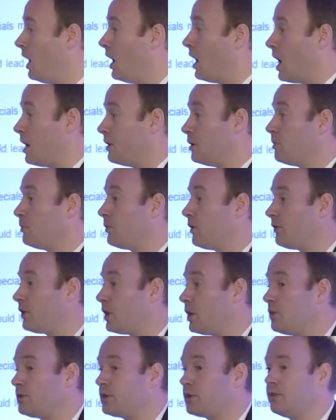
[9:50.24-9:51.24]
A number of
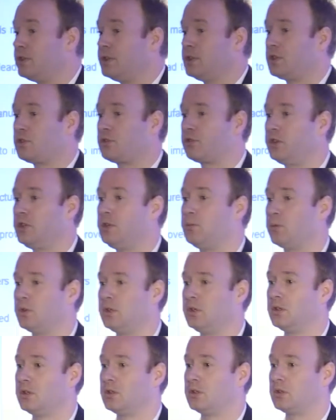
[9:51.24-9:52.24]
those are in the
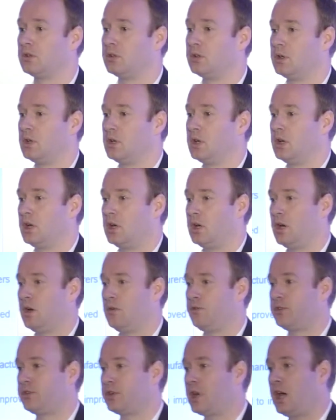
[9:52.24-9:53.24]
treatment of
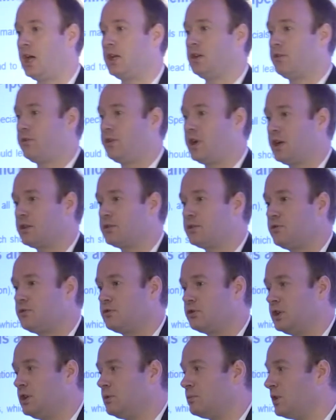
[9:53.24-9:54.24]
side effects of
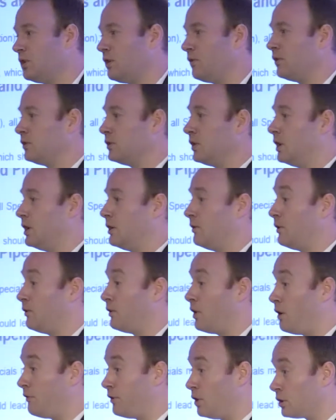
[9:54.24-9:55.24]
treatment
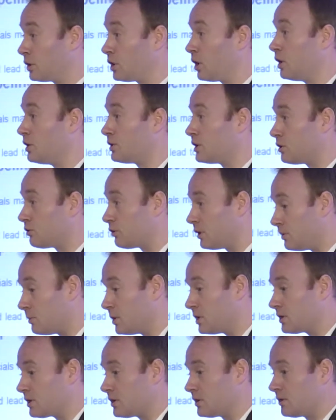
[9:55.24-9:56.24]
of oncology
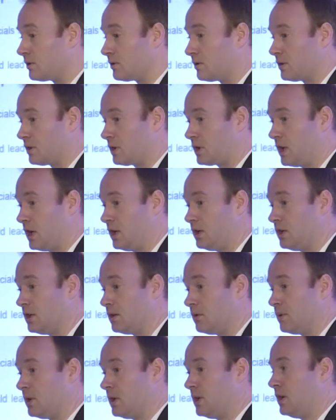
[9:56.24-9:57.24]
treatment, okay?
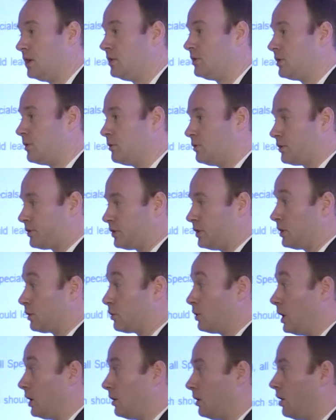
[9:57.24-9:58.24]
So we just heard
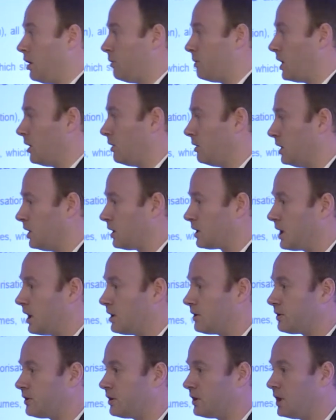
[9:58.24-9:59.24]
quite a lot about
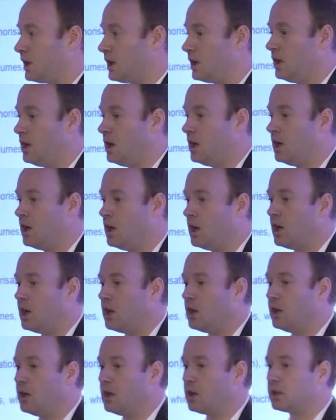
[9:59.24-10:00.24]
cancer there.
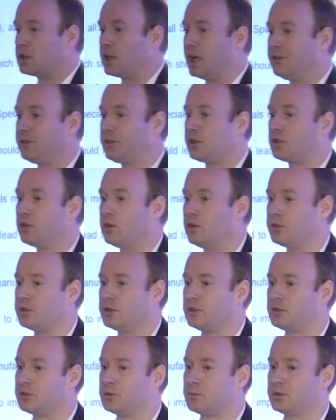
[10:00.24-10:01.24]
Cancer
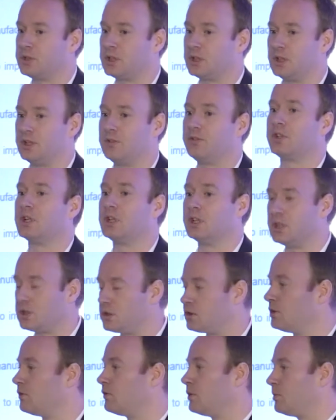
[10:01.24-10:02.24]
causes some significant
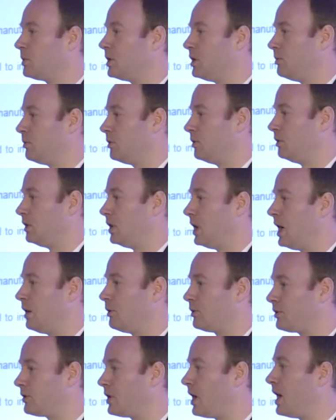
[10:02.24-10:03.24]
issues for people
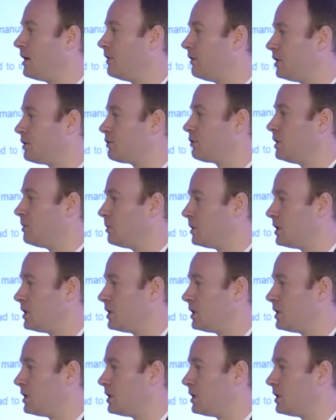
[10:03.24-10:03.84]
outside of the treatment